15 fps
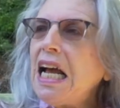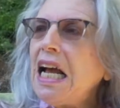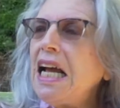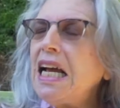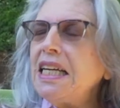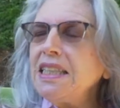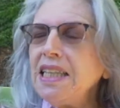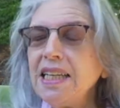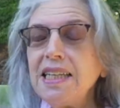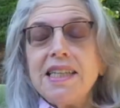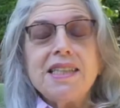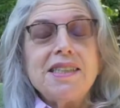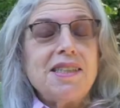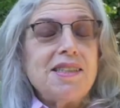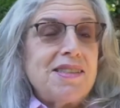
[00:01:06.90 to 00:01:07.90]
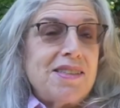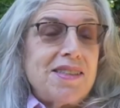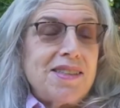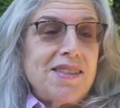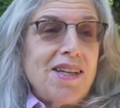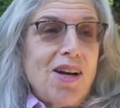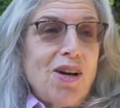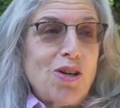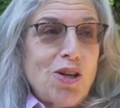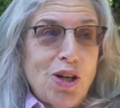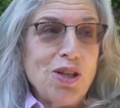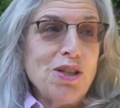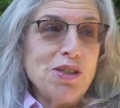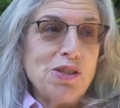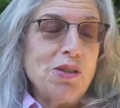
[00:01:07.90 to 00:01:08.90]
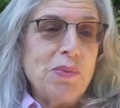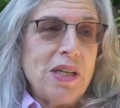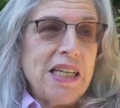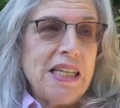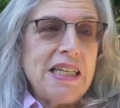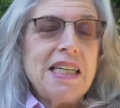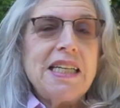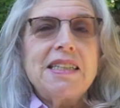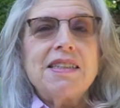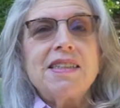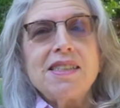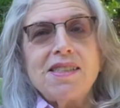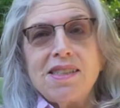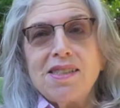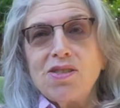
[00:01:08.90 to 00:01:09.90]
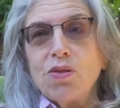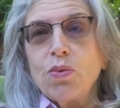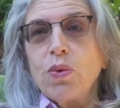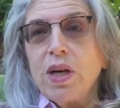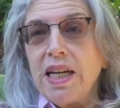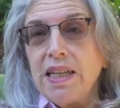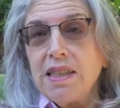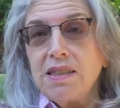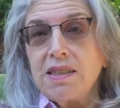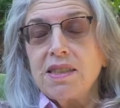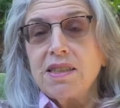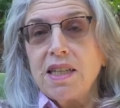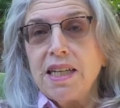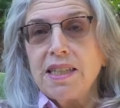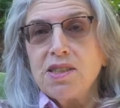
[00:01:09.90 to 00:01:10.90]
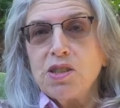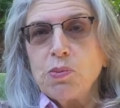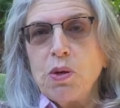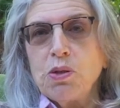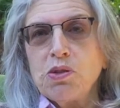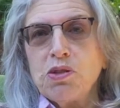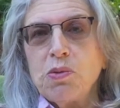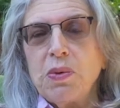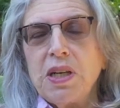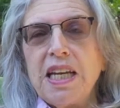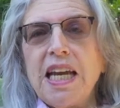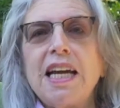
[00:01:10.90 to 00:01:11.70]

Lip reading: And then it occurred to me, this is the way design is supposed to be.